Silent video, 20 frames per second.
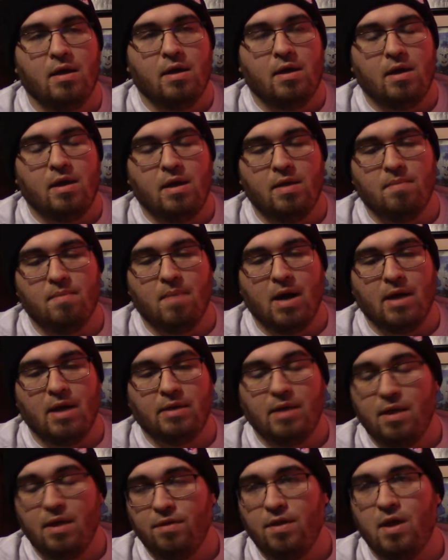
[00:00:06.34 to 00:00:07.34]
in my
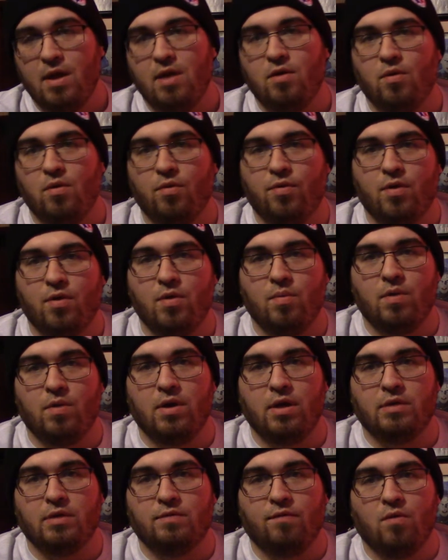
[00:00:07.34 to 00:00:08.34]
10th annual 31
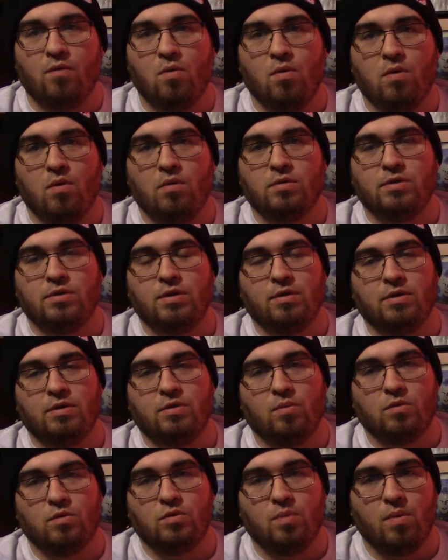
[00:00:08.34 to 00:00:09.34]
Days of Horror series,
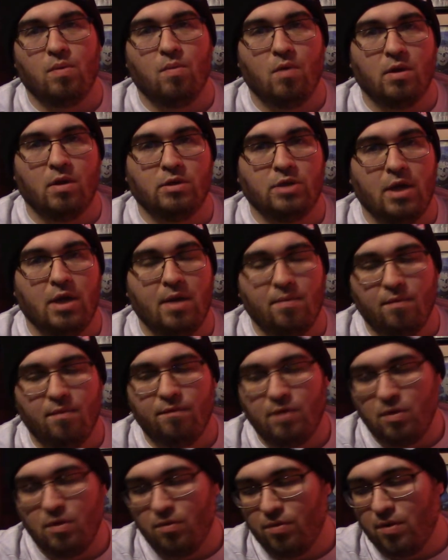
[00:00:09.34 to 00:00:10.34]
in which we watch and
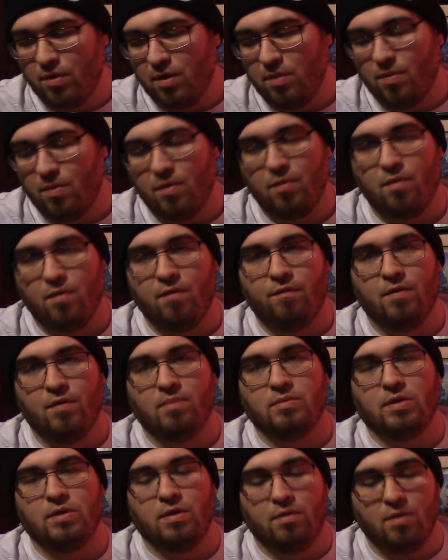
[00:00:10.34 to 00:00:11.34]
review 31 horror
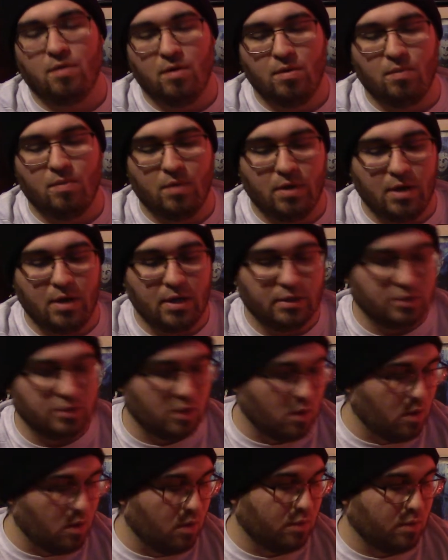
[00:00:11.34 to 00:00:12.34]
films in 31 days,
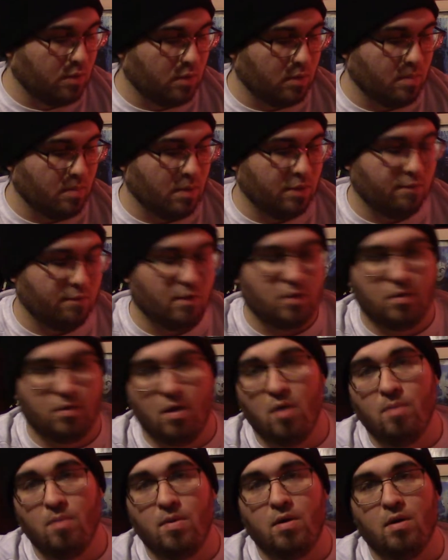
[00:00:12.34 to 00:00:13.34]
all during the month of
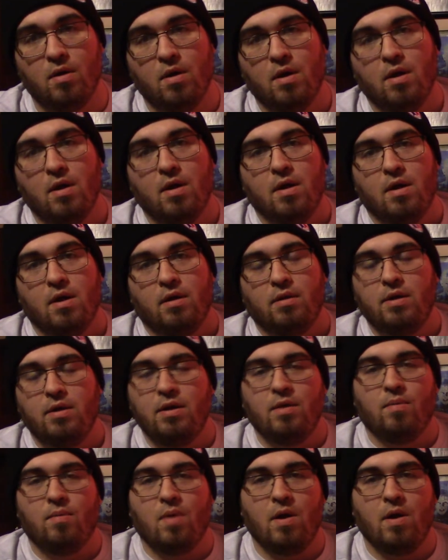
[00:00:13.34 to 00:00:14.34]
October,
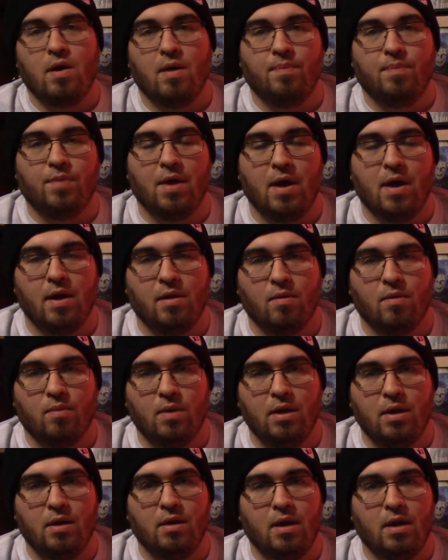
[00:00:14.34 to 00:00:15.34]
leading right up to
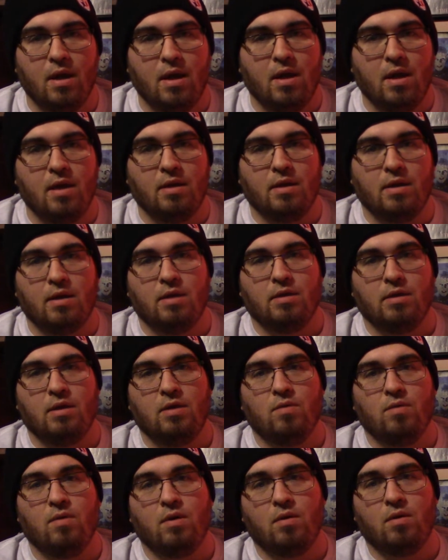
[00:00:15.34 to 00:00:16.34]
Halloween. And
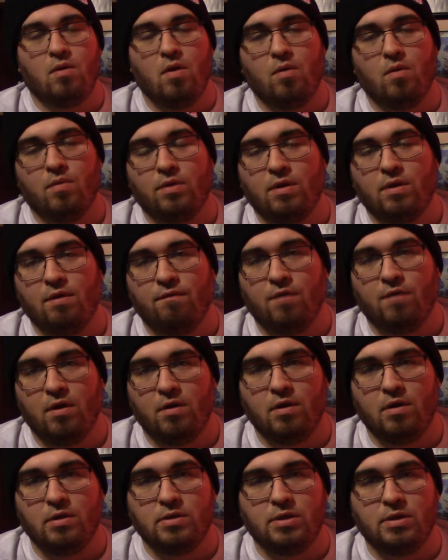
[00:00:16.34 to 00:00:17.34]
continuing along with the
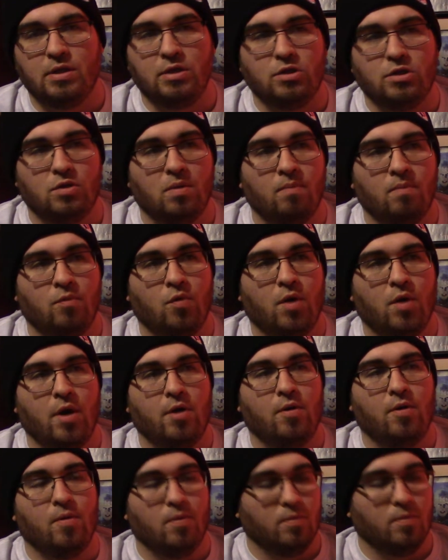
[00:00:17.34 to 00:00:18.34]
Vinegar Syndrome
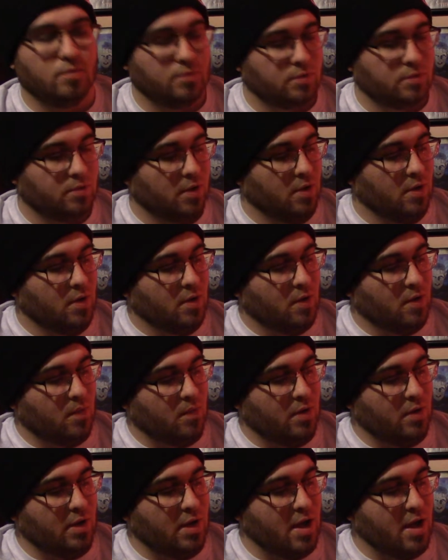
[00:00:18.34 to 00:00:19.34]
titles,
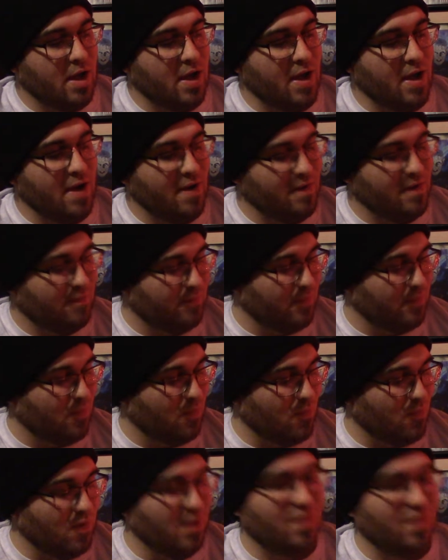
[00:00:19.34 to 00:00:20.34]
we have
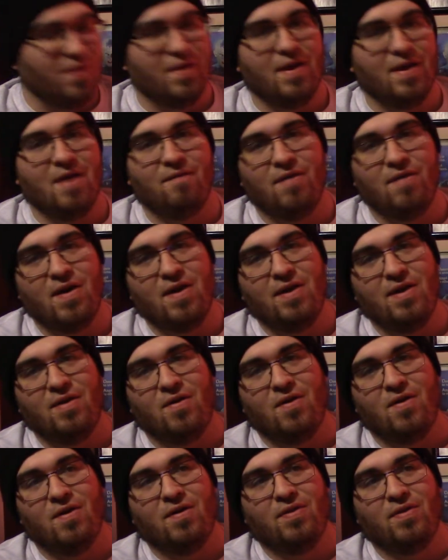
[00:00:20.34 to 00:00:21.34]
one that I've had
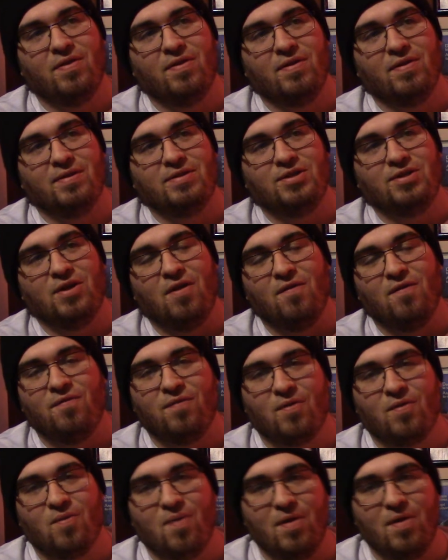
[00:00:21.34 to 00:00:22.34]
on the shelf
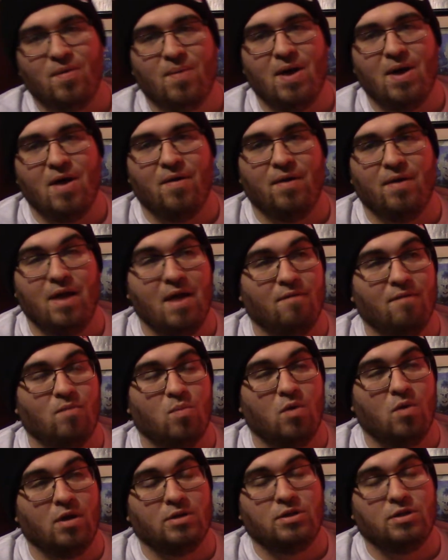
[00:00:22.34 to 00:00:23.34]
for quite a while and haven't
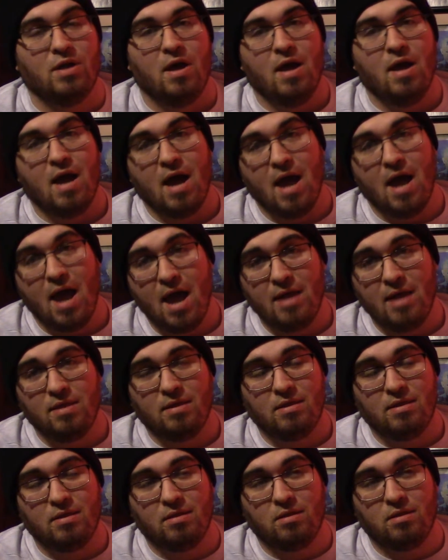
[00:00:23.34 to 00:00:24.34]
watched. I had
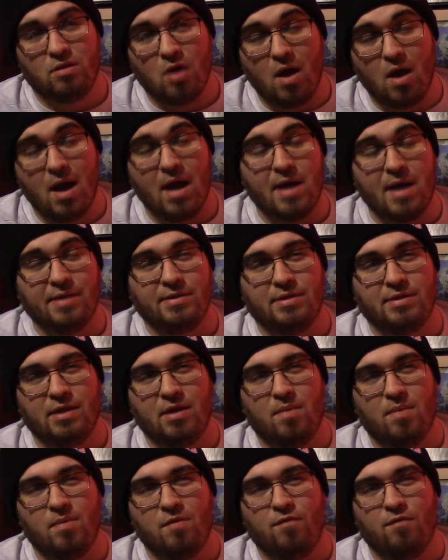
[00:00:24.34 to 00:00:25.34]
thought I'd
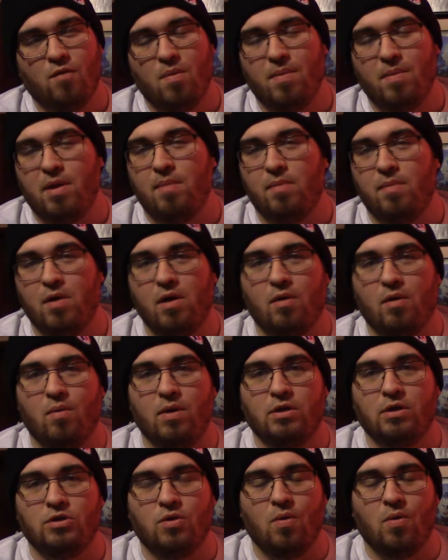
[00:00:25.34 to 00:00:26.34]
seen it before, but I'm not
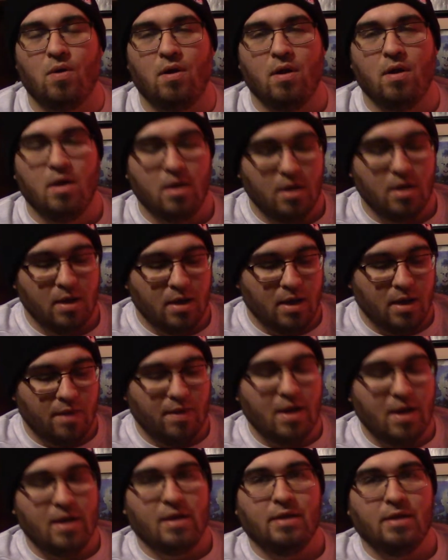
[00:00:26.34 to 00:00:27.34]
quite sure. And
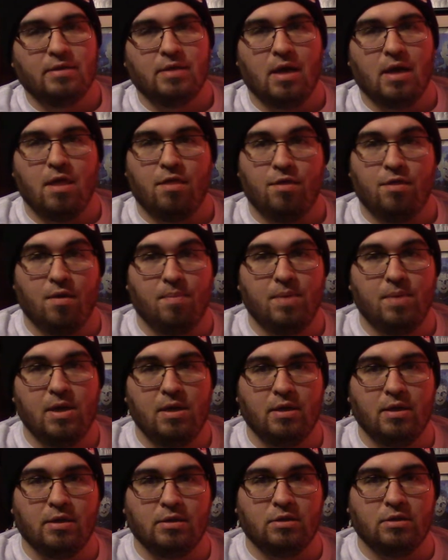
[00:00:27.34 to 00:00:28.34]
that is The
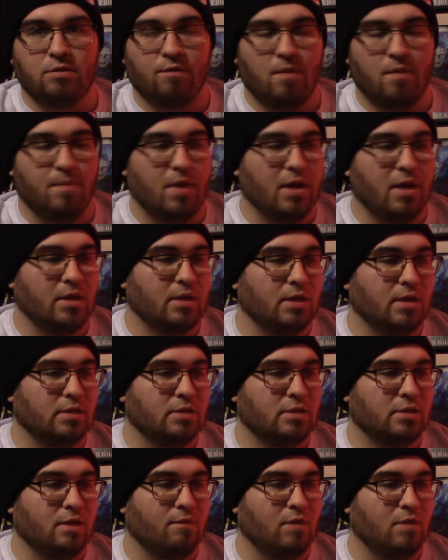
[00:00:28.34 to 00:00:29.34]
Bees from
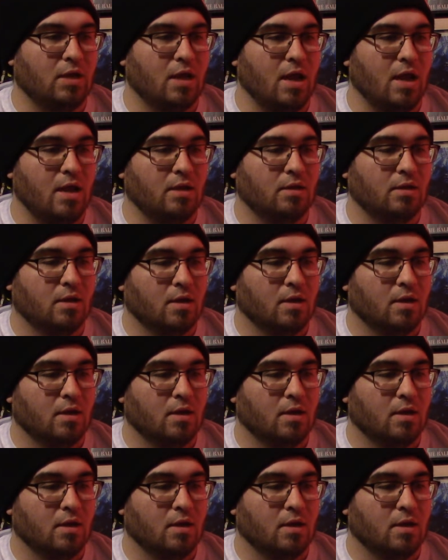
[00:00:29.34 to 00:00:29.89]
1978.